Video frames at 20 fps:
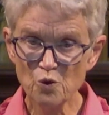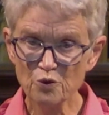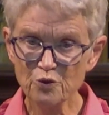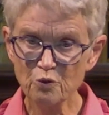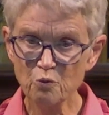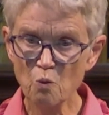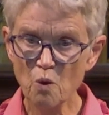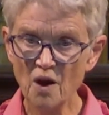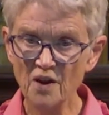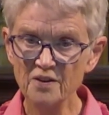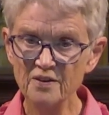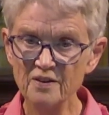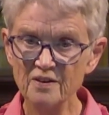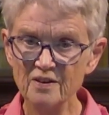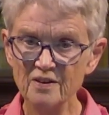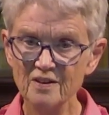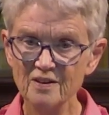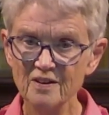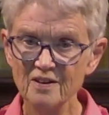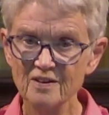one,
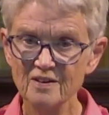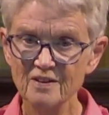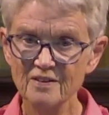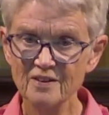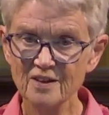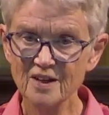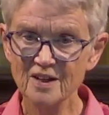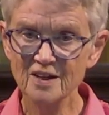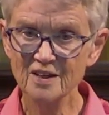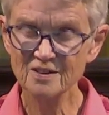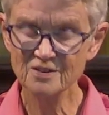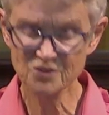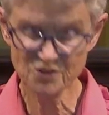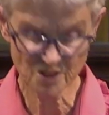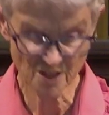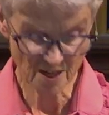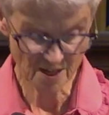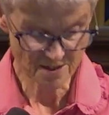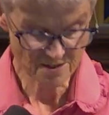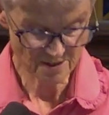the king
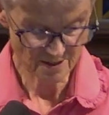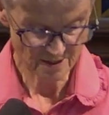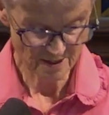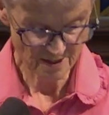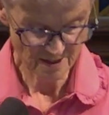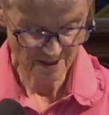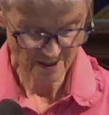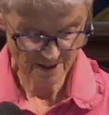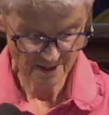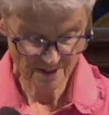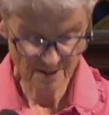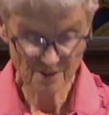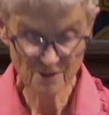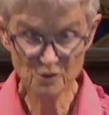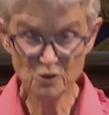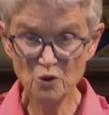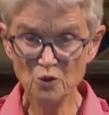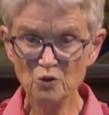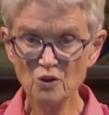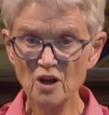said,
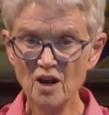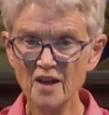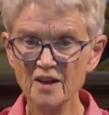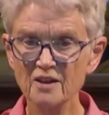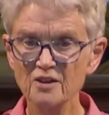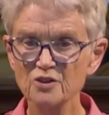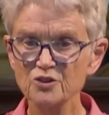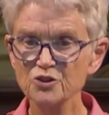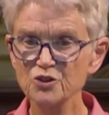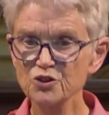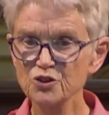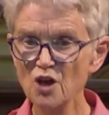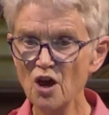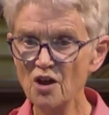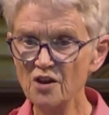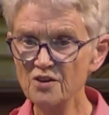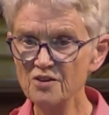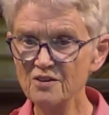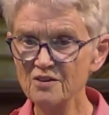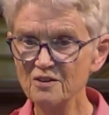looked like a
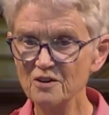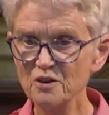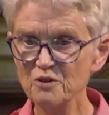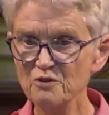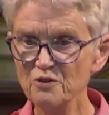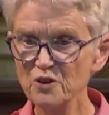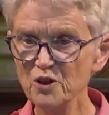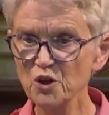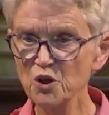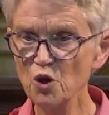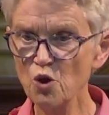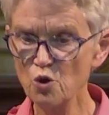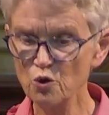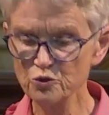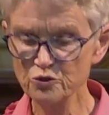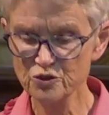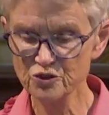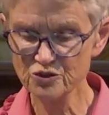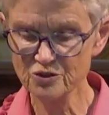son of the gods.